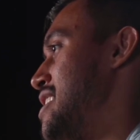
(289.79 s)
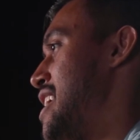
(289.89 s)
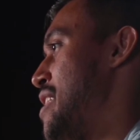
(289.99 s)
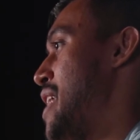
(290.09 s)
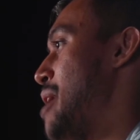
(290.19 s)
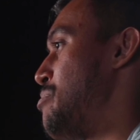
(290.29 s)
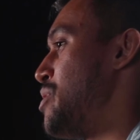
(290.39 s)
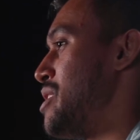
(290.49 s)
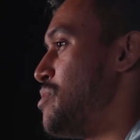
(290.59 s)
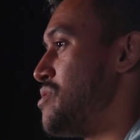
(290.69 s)
At that
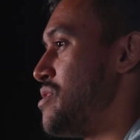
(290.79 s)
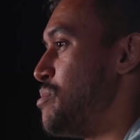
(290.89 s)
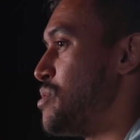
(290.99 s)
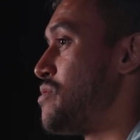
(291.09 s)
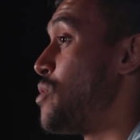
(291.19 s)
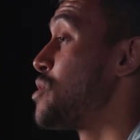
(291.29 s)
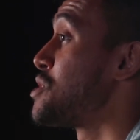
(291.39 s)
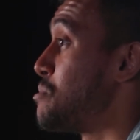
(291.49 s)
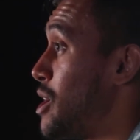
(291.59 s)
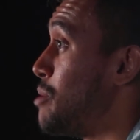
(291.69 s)
point, it was
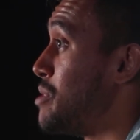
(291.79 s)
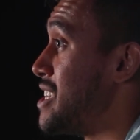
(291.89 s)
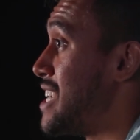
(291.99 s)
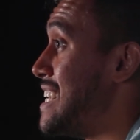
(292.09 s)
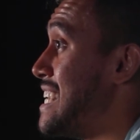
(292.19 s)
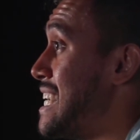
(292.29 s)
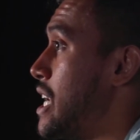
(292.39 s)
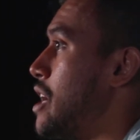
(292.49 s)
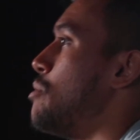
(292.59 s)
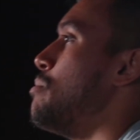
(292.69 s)
forced upon me that I
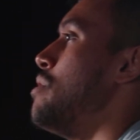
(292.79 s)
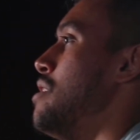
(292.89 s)
needed help.